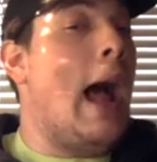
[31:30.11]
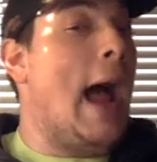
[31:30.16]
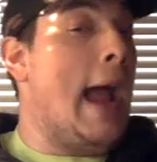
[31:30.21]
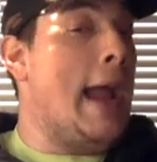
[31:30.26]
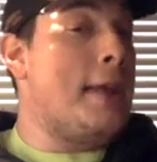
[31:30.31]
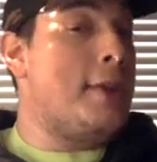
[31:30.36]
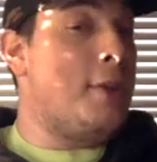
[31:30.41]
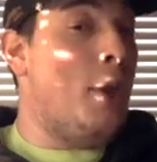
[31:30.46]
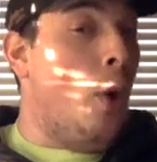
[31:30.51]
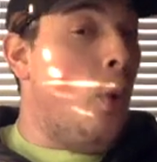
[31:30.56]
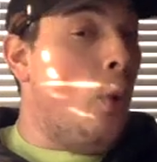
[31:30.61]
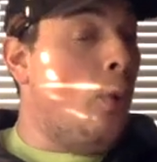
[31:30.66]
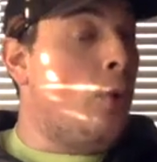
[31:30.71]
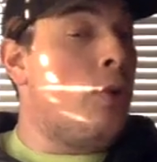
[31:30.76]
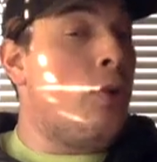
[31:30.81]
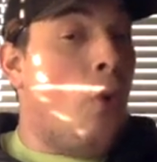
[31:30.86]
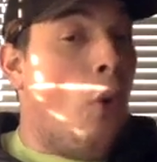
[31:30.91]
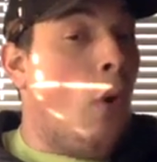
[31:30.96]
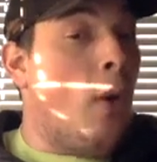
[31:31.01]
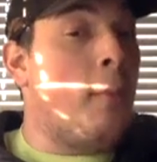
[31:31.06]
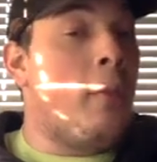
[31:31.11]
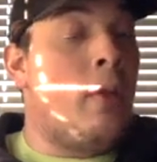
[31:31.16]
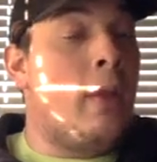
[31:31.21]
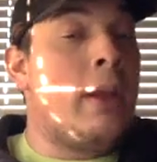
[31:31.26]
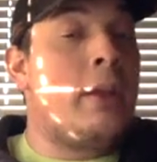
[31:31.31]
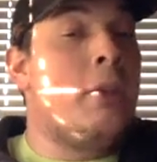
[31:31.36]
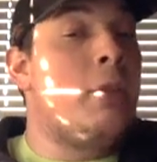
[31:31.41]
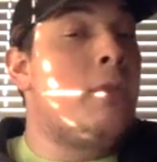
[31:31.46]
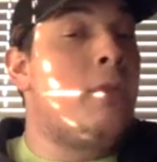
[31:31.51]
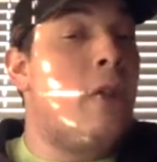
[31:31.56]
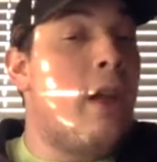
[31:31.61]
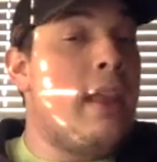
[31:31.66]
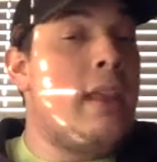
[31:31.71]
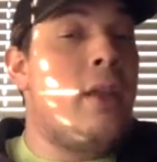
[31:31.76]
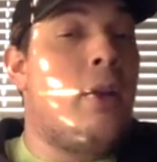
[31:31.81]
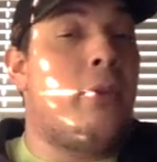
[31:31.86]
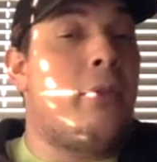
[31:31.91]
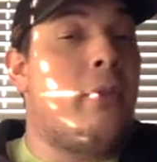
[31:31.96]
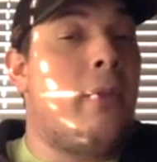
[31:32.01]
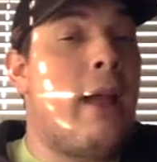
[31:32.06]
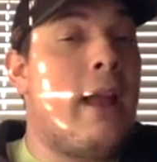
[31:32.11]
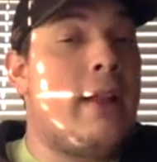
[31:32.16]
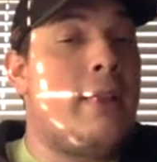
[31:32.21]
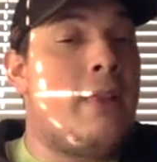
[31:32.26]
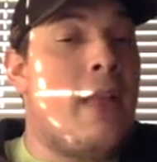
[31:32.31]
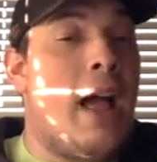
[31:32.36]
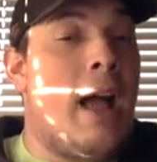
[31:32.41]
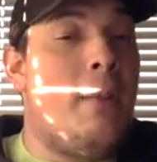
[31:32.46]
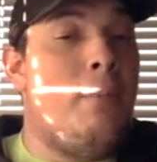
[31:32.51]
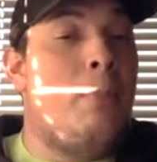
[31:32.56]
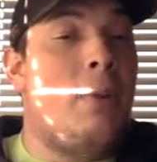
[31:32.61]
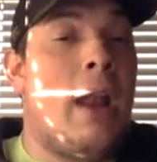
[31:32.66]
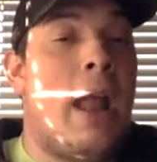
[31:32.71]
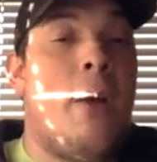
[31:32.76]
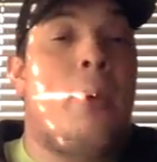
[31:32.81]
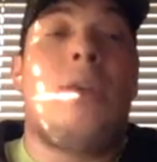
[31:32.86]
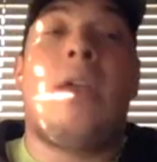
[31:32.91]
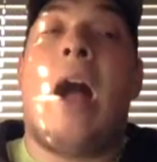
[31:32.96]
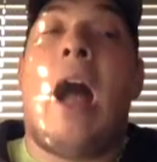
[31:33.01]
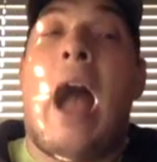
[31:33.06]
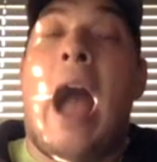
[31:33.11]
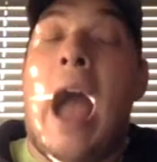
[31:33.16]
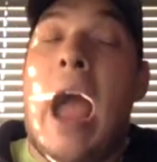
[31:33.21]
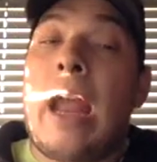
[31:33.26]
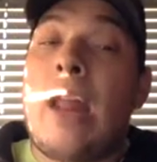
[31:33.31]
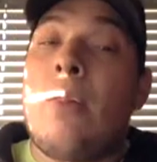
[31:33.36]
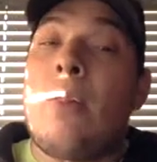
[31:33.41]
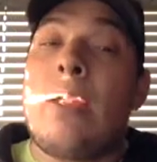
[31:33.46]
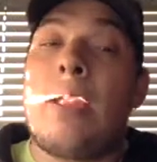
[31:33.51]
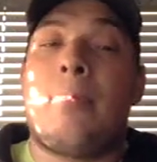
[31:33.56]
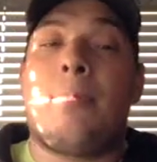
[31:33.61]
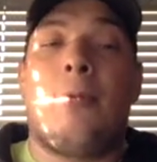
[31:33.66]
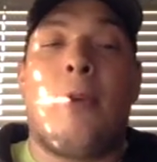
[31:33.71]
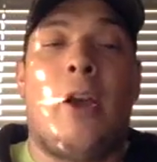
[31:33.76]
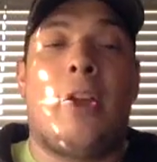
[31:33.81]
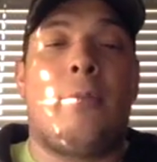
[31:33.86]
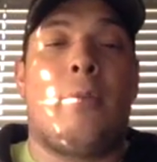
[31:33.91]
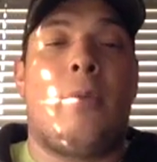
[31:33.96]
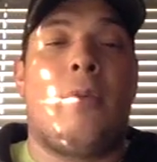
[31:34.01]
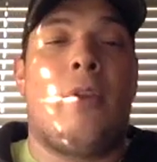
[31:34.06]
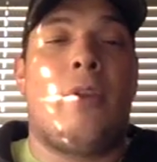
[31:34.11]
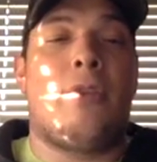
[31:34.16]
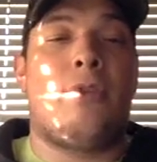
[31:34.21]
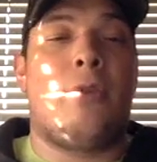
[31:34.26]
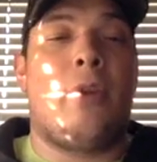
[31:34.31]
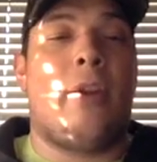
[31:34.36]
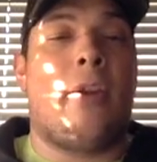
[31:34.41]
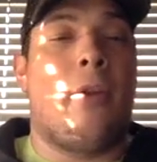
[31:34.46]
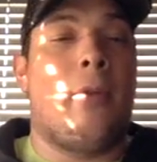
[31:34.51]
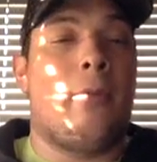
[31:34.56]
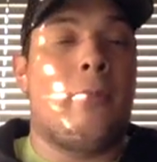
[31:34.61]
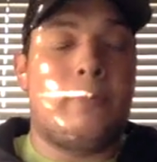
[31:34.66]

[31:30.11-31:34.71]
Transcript: I don't normally do videos like that, but I was highly impressed with this trigger.